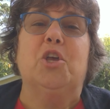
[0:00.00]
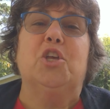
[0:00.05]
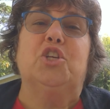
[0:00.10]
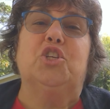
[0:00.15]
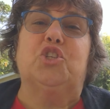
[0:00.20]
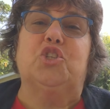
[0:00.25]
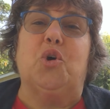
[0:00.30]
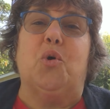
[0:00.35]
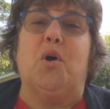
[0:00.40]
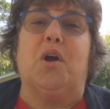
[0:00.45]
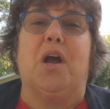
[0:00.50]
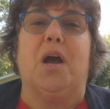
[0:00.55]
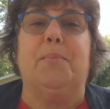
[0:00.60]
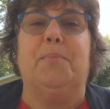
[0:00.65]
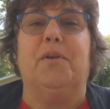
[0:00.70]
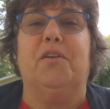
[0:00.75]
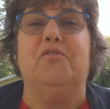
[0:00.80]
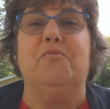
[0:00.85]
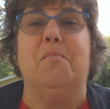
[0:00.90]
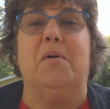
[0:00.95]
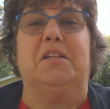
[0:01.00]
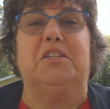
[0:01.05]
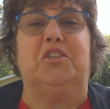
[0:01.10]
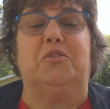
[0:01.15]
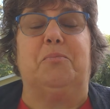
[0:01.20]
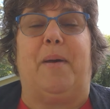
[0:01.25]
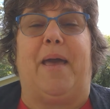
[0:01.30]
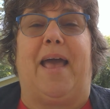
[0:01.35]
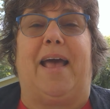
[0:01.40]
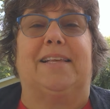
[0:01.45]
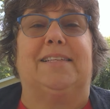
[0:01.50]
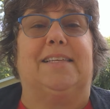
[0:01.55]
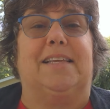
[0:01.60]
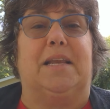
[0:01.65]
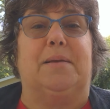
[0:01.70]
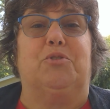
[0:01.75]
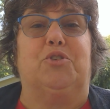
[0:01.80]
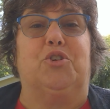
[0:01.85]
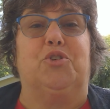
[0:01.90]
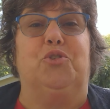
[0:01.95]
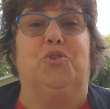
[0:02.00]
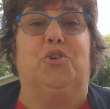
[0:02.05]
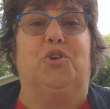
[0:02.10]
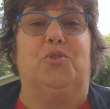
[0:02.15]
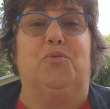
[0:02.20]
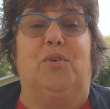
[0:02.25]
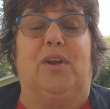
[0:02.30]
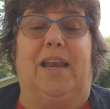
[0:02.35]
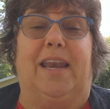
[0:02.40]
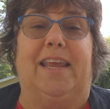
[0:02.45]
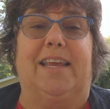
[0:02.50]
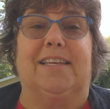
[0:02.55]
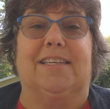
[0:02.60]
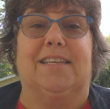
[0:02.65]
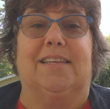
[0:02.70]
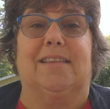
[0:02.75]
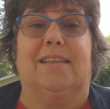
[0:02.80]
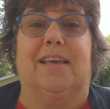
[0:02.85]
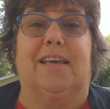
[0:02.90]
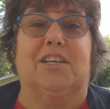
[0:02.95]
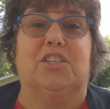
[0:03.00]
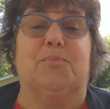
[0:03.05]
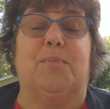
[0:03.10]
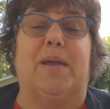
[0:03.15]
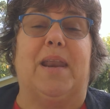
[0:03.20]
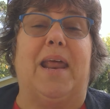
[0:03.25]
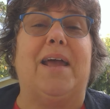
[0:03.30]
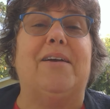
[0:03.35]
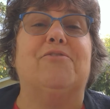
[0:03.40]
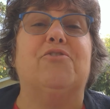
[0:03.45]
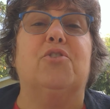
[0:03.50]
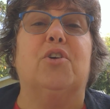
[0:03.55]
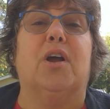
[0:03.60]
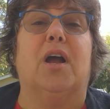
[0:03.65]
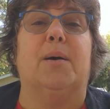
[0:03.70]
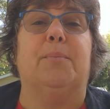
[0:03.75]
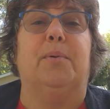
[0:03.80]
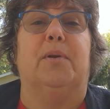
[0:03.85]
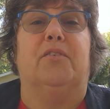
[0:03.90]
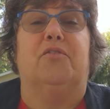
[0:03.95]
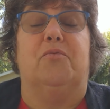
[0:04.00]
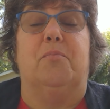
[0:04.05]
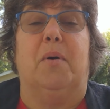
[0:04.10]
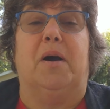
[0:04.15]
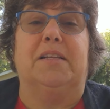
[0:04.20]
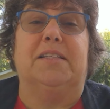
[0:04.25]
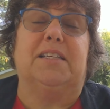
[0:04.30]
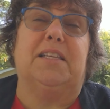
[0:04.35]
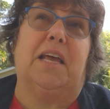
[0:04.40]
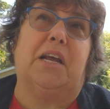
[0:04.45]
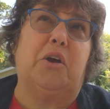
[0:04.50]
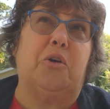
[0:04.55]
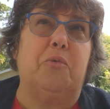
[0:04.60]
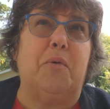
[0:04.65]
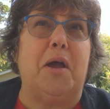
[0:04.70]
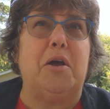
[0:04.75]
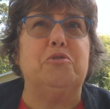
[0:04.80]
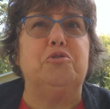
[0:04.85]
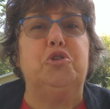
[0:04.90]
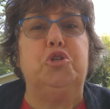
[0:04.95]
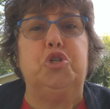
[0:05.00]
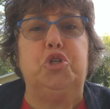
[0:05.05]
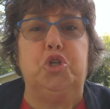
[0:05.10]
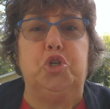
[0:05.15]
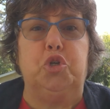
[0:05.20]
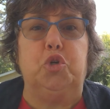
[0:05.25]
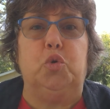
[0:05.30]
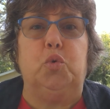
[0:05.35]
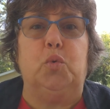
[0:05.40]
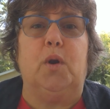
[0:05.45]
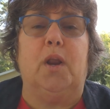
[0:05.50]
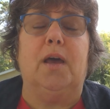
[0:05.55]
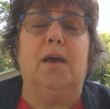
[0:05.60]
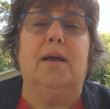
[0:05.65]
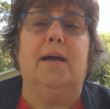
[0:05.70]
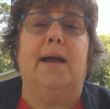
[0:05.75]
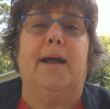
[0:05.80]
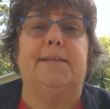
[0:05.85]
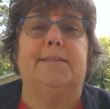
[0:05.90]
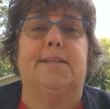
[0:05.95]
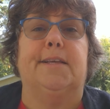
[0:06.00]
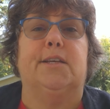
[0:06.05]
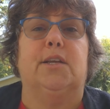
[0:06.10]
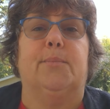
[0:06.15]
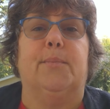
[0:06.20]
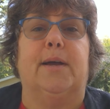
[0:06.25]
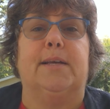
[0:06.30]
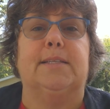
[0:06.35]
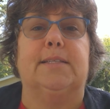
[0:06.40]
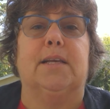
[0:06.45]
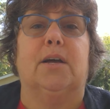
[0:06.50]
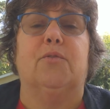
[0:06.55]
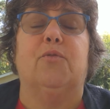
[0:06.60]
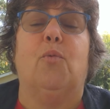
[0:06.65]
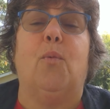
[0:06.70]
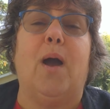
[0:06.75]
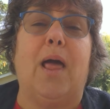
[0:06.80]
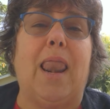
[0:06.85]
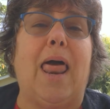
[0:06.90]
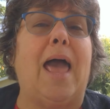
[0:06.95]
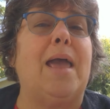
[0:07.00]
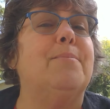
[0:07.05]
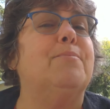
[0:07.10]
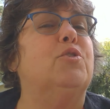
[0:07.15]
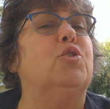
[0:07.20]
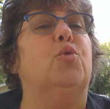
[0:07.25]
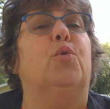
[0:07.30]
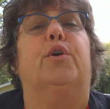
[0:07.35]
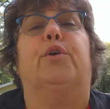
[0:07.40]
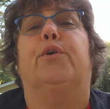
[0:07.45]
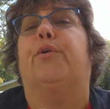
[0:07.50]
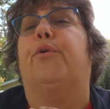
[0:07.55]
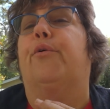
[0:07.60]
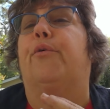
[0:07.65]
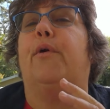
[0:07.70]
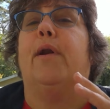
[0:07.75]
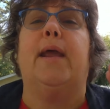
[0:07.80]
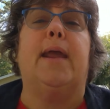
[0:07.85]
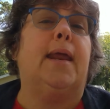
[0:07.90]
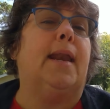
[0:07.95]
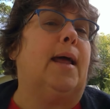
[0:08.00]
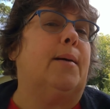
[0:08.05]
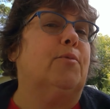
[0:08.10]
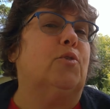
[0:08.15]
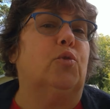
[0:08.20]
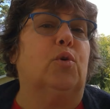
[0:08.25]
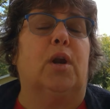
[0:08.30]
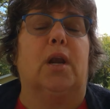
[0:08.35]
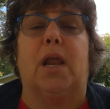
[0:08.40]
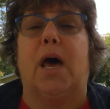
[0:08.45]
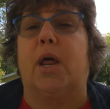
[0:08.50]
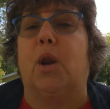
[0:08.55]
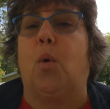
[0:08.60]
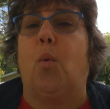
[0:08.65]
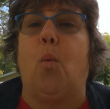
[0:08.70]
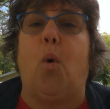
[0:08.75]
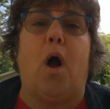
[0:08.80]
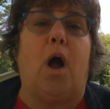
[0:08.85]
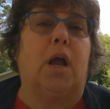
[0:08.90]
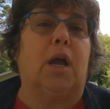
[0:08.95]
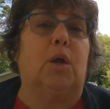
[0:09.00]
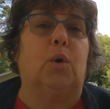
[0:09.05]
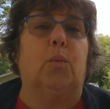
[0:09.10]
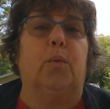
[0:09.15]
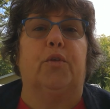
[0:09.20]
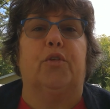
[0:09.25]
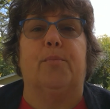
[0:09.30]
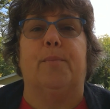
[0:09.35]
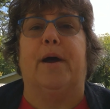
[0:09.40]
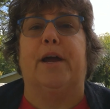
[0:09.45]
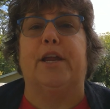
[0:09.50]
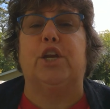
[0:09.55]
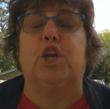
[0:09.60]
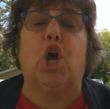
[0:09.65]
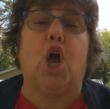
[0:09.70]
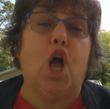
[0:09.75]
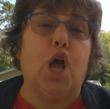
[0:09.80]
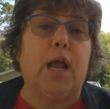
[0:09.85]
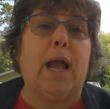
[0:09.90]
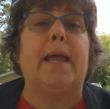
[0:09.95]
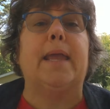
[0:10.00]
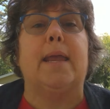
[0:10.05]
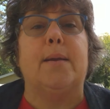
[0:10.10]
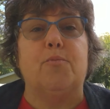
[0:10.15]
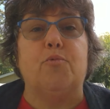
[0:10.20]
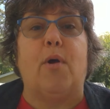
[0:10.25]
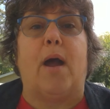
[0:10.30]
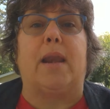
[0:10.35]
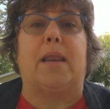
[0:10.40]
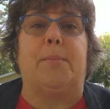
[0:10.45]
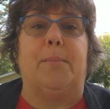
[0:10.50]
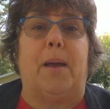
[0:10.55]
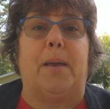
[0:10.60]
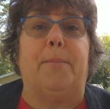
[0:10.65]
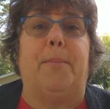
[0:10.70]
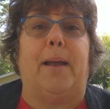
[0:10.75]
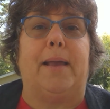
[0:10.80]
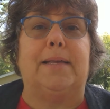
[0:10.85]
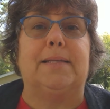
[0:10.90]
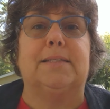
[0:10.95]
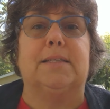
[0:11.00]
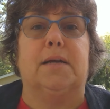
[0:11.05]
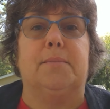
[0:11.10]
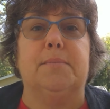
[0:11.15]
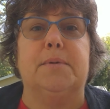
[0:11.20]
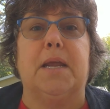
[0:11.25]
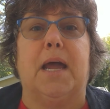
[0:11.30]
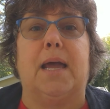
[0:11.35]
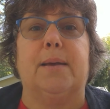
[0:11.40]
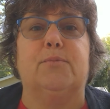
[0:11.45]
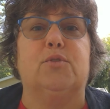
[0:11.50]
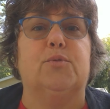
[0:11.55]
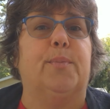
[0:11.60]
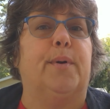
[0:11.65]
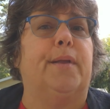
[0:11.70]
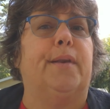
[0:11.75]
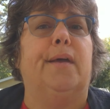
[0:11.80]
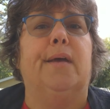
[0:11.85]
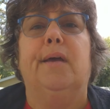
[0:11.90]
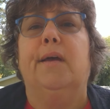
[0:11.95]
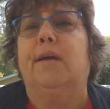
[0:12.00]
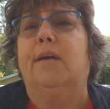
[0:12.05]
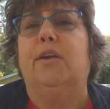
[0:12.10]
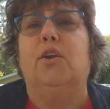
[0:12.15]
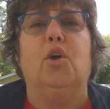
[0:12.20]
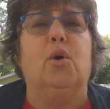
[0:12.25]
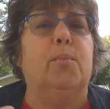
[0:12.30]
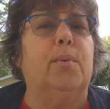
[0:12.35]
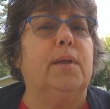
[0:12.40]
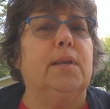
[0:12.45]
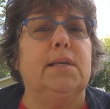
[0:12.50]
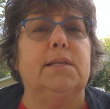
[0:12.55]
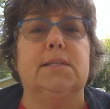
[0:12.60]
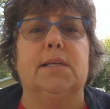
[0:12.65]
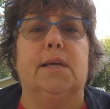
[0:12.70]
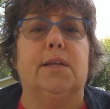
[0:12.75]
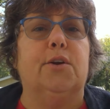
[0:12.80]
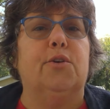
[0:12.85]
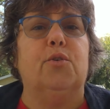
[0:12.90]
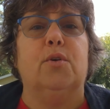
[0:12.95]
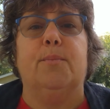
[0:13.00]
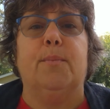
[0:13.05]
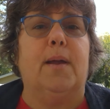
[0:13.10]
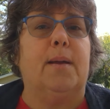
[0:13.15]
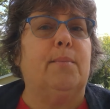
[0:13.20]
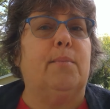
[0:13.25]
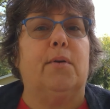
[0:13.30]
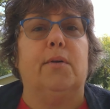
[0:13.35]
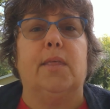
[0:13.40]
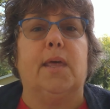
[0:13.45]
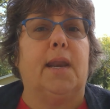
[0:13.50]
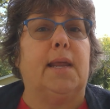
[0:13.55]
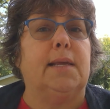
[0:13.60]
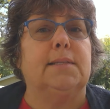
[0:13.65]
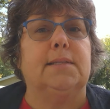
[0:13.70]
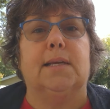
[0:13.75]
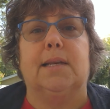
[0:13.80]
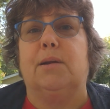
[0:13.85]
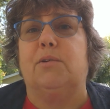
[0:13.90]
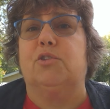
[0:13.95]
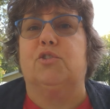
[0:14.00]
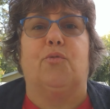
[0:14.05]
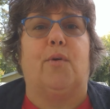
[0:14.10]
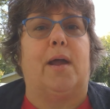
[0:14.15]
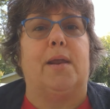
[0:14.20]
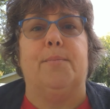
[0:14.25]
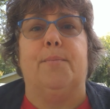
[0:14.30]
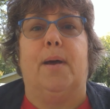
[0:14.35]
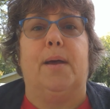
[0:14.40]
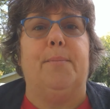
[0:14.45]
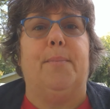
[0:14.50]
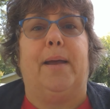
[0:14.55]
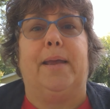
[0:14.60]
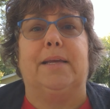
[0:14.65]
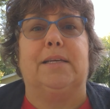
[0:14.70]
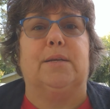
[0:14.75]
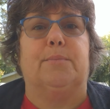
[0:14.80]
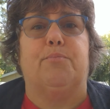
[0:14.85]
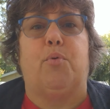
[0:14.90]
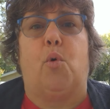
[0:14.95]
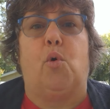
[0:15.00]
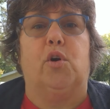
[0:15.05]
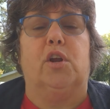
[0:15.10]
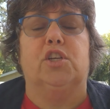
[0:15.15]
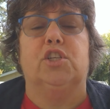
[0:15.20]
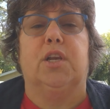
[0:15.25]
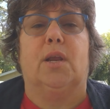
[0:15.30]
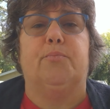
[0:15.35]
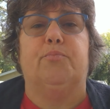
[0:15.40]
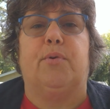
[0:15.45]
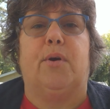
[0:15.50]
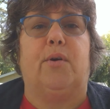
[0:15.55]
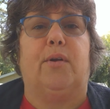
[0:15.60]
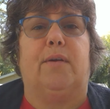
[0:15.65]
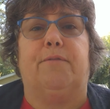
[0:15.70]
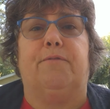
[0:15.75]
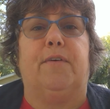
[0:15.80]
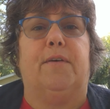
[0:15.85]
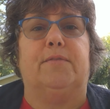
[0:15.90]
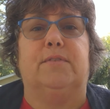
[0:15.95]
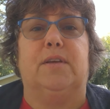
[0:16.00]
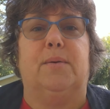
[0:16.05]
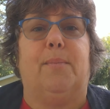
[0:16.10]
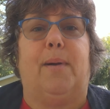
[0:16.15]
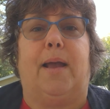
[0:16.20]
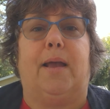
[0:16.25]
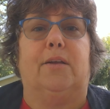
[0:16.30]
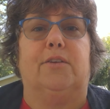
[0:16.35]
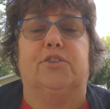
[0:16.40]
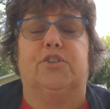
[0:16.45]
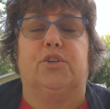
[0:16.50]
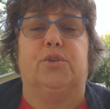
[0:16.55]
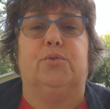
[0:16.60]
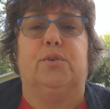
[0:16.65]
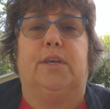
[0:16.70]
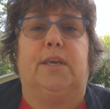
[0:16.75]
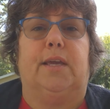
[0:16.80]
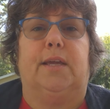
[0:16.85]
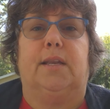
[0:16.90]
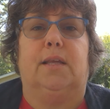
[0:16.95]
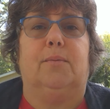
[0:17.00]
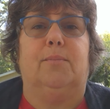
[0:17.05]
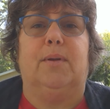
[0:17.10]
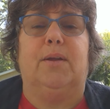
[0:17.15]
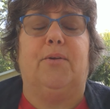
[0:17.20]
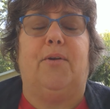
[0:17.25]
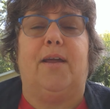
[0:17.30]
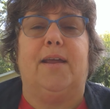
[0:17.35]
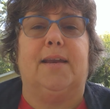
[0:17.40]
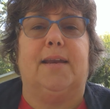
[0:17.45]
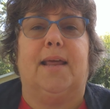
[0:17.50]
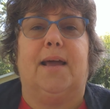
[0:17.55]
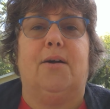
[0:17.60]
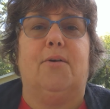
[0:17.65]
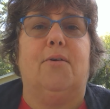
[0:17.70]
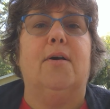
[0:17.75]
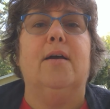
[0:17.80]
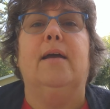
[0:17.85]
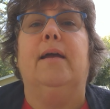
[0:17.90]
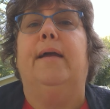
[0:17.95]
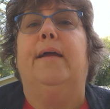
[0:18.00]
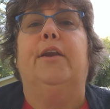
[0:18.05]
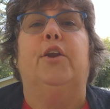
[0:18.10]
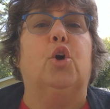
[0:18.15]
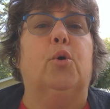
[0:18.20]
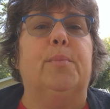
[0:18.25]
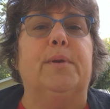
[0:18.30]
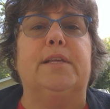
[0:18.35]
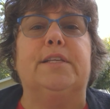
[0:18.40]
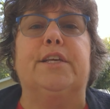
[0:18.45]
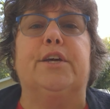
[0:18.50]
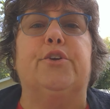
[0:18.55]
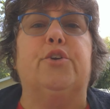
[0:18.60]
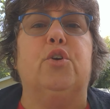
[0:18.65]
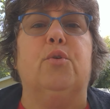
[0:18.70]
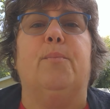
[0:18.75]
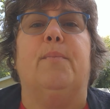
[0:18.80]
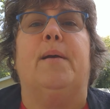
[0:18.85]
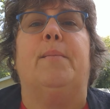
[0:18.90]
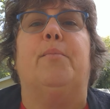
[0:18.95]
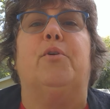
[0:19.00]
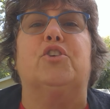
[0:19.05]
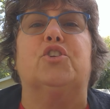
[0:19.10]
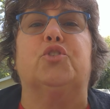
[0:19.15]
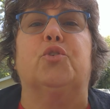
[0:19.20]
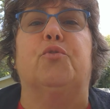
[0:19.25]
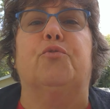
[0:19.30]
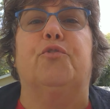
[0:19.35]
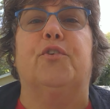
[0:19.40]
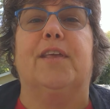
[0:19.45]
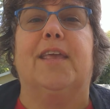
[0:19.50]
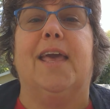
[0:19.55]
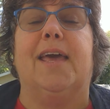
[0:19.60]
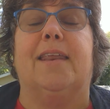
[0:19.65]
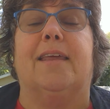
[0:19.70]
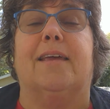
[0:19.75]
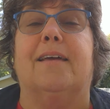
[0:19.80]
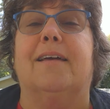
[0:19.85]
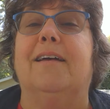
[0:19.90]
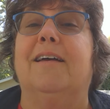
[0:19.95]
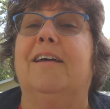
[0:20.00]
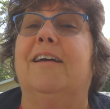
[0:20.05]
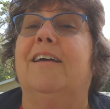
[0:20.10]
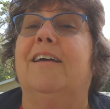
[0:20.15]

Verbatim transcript: So a couple of months passed, and I'm sure you can relate to this, but after a couple of months, like around June, I said to myself, well, I'm doing great. I'm doing a lot of walking with my dog. I am riding my bike sometimes, but nobody's going to remember that I said I was riding my bike to Portage La Prairie, 50 miles. Are you kidding me right now? Nobody's going to remember, so forget it.